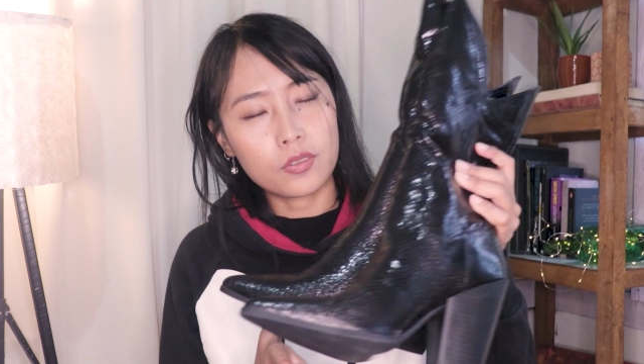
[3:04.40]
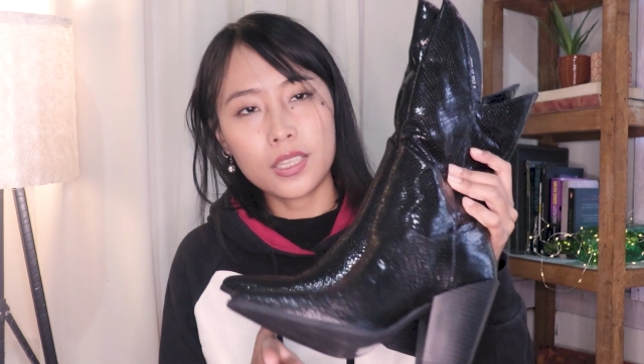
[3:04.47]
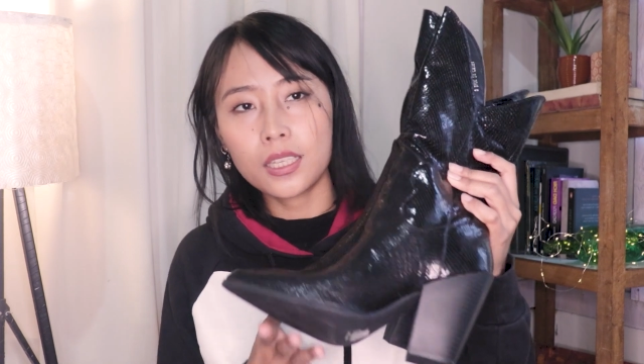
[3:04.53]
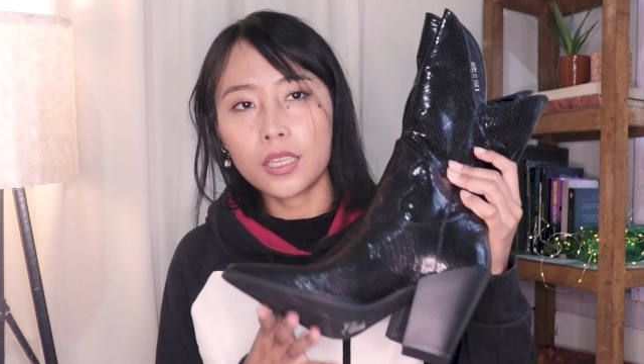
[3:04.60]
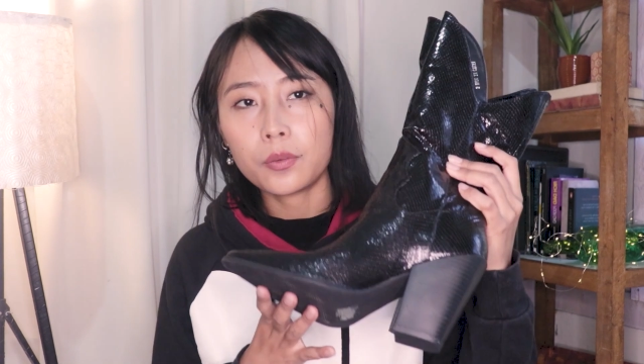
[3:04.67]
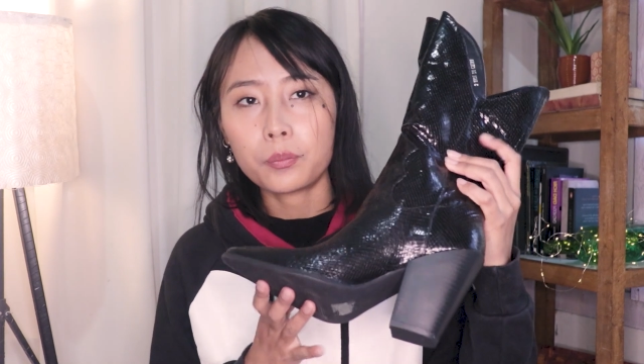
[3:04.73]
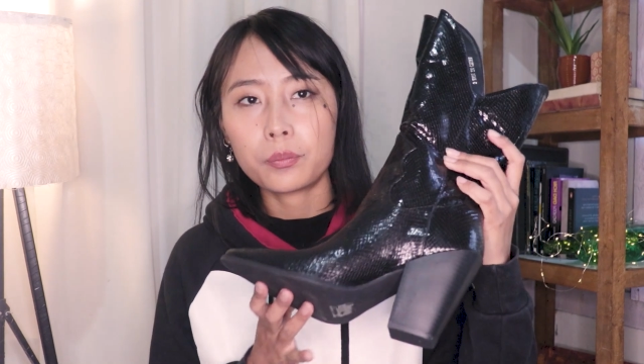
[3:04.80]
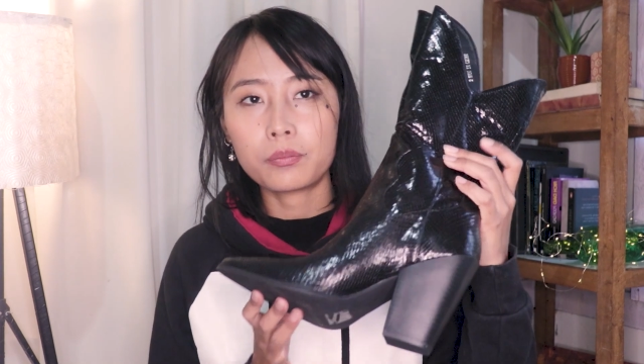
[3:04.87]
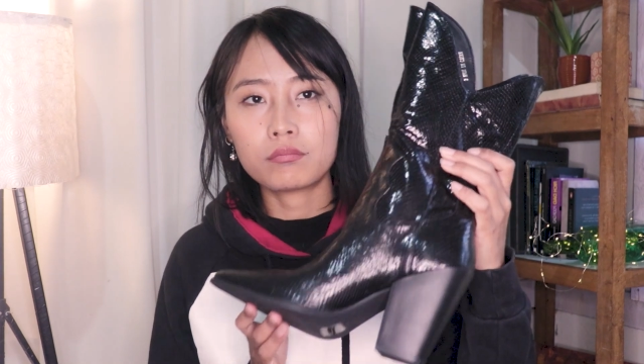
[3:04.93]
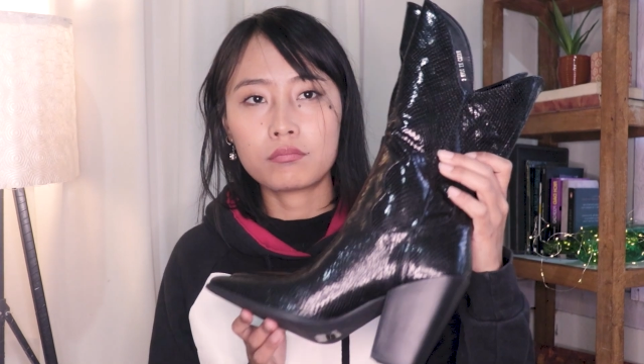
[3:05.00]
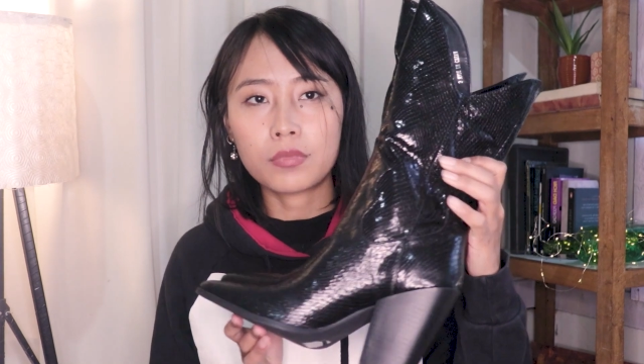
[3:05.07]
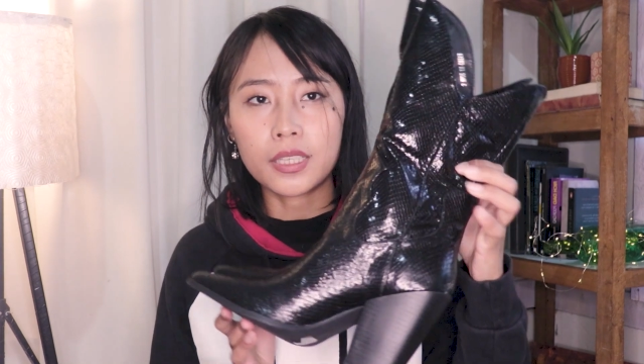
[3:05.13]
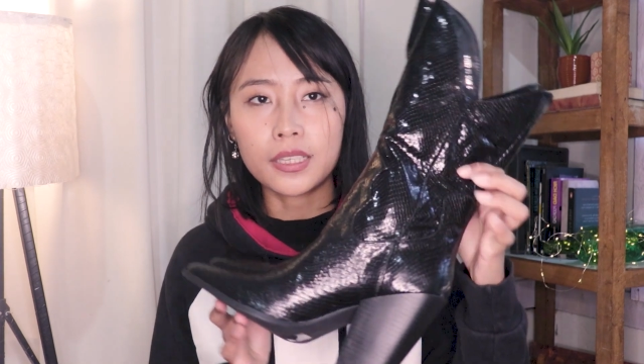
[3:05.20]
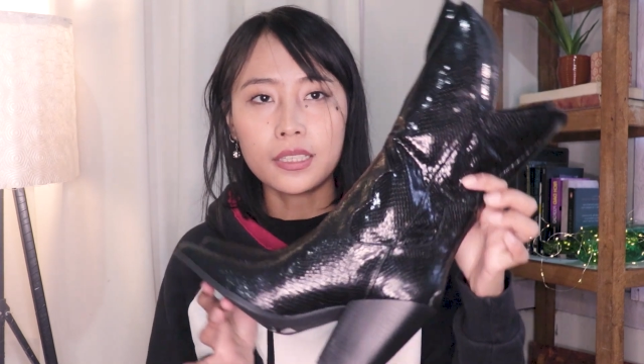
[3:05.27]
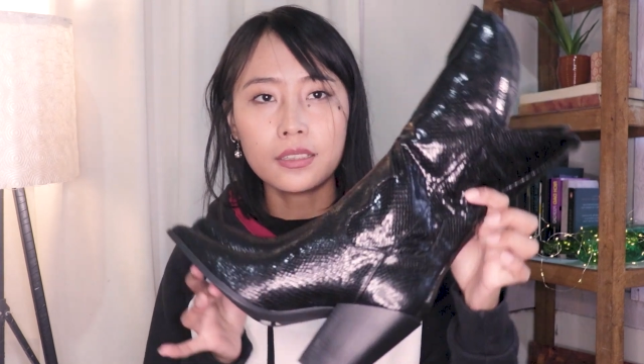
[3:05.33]
really,
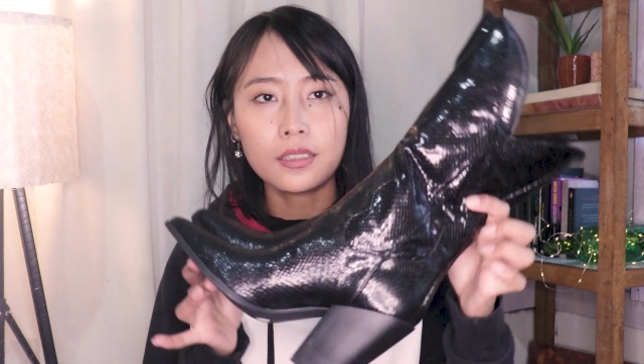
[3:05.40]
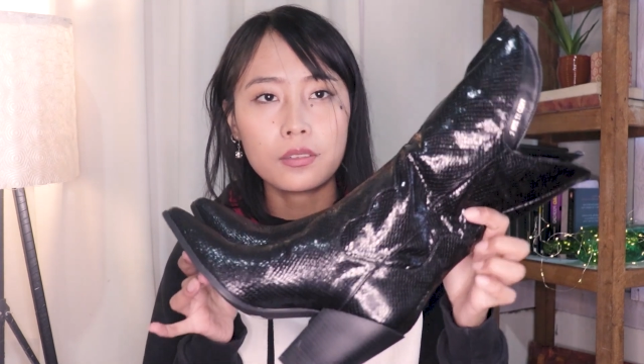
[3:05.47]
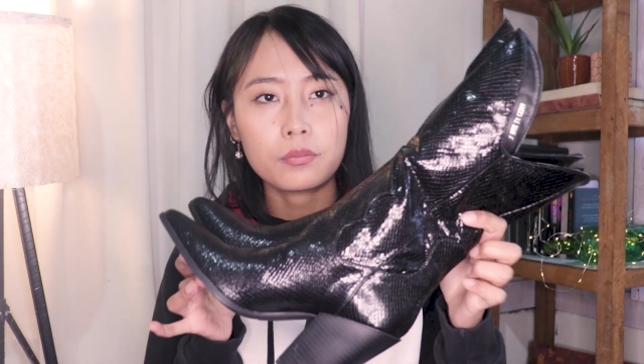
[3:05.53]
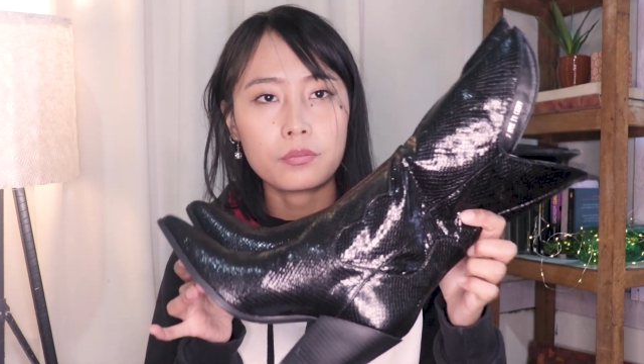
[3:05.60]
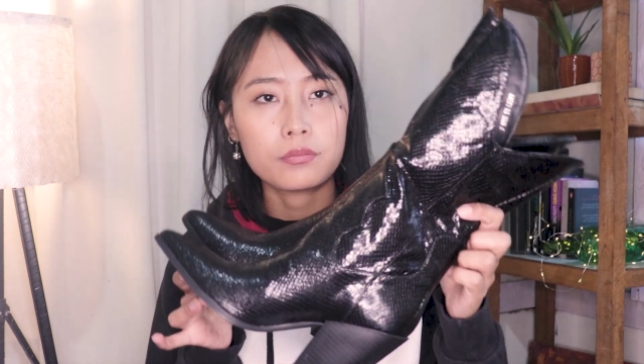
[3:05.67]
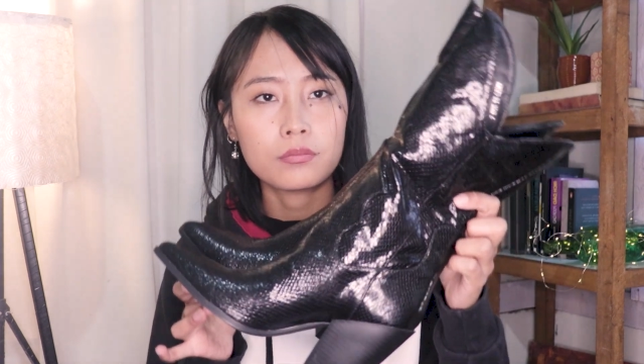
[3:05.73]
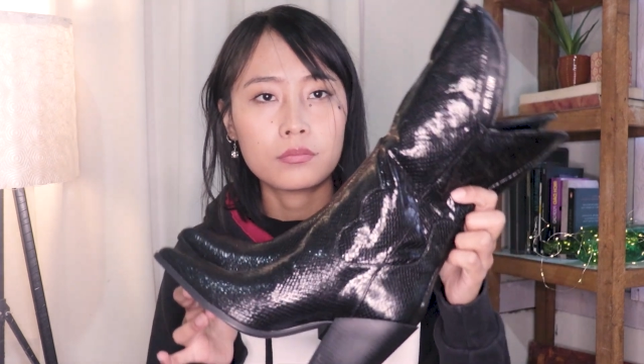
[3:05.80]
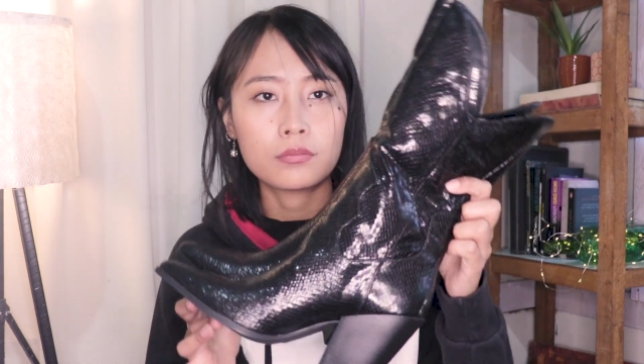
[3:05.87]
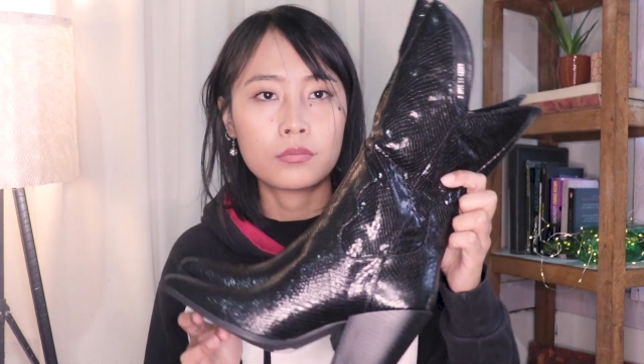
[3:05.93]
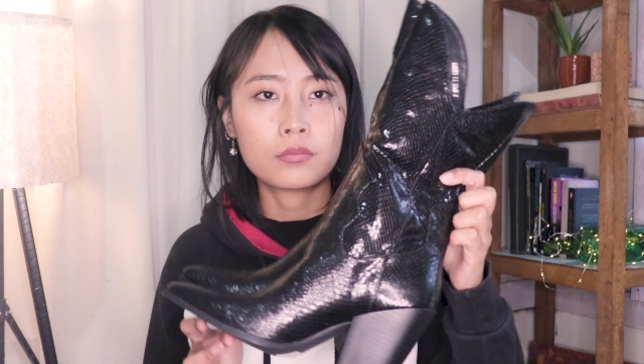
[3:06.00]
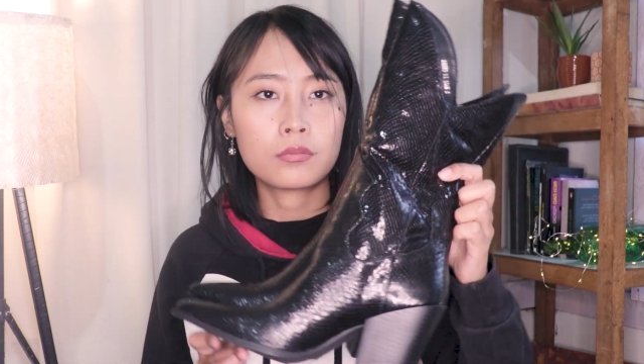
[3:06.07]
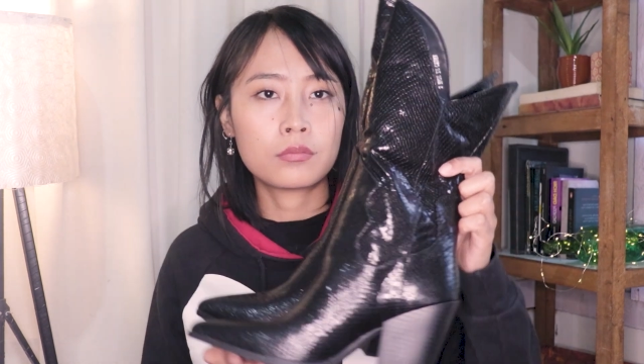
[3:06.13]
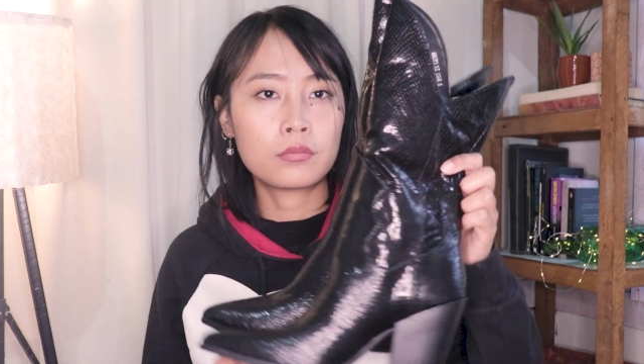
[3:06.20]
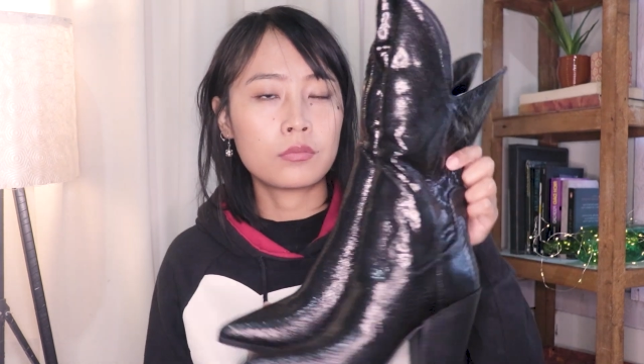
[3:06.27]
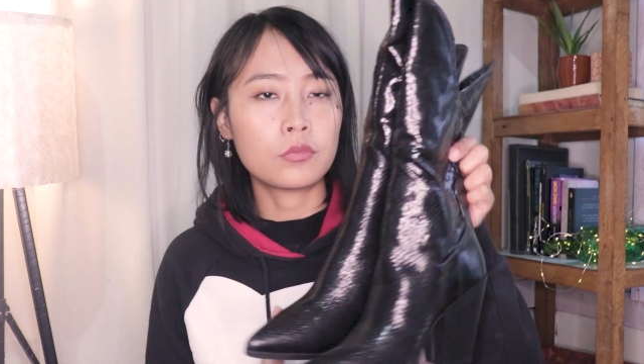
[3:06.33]
I think they're
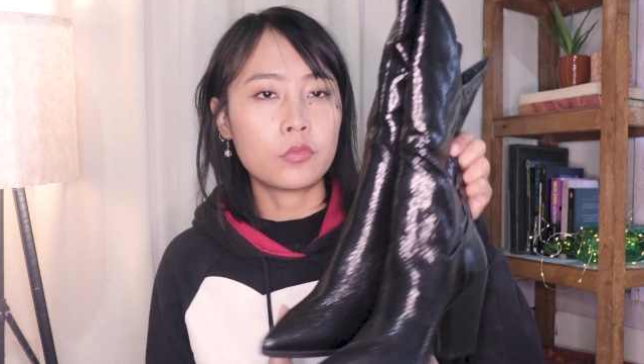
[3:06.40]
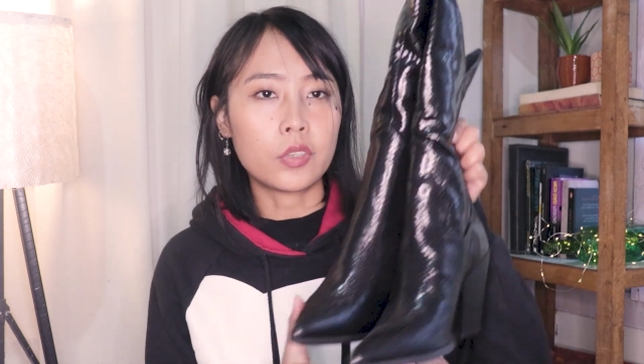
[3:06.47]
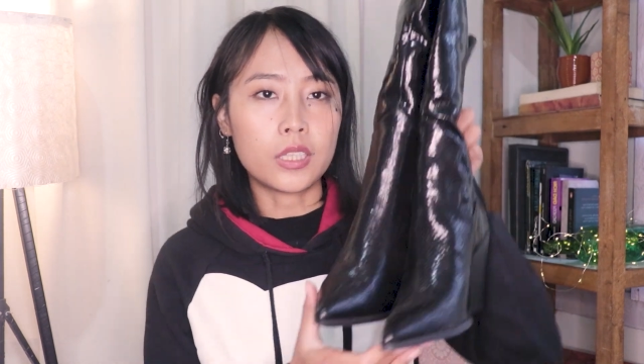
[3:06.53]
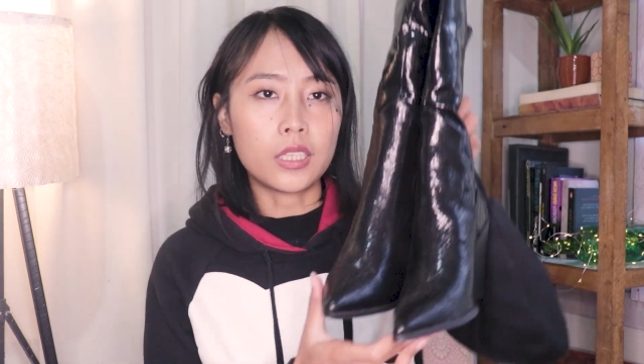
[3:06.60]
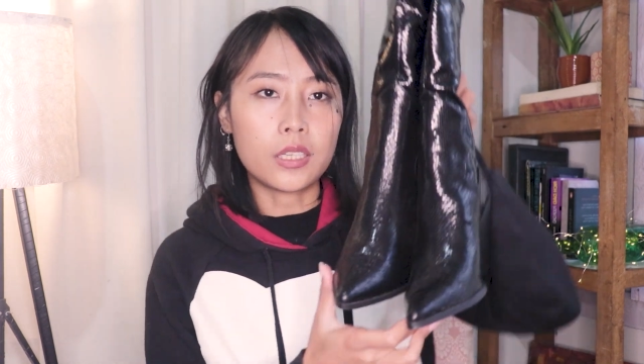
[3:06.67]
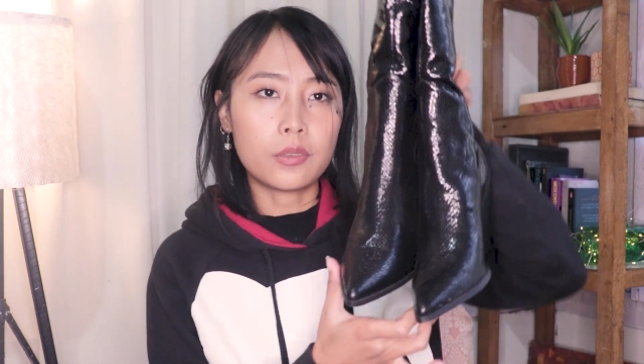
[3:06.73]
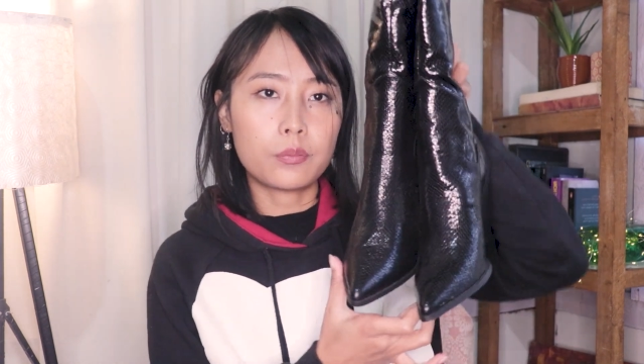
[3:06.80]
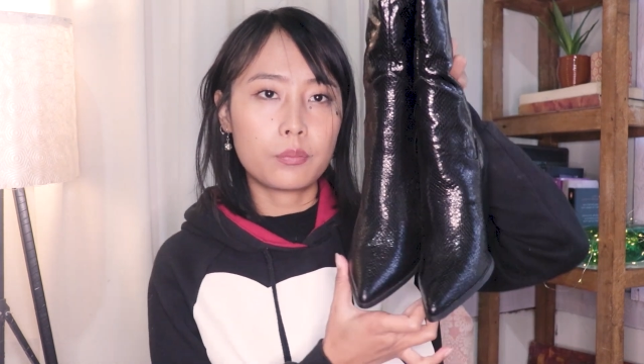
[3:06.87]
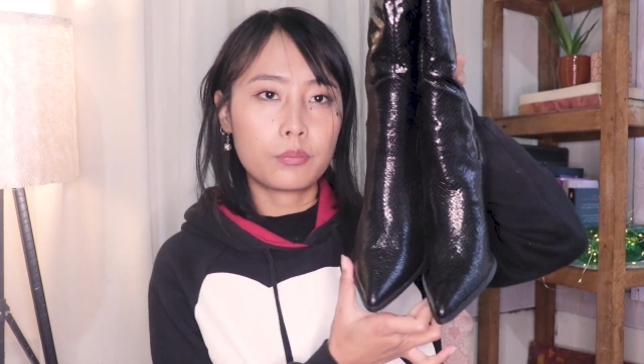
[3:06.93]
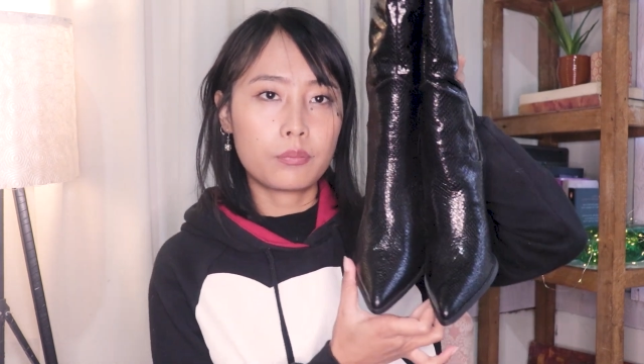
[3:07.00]
really